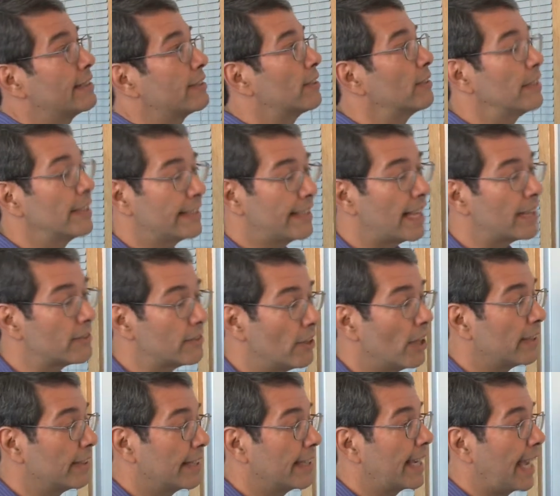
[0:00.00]
Certainly that's
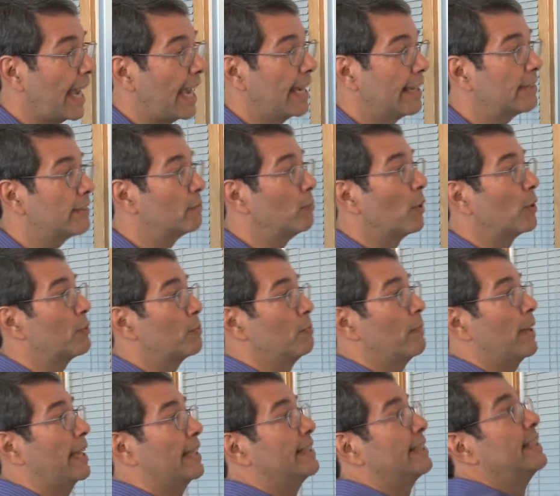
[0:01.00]
not the case. Most
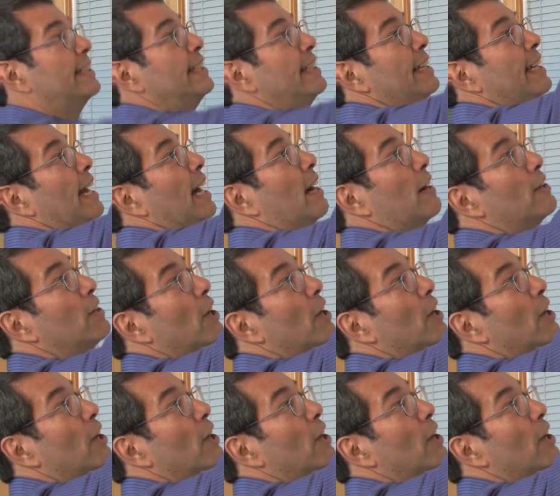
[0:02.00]
men are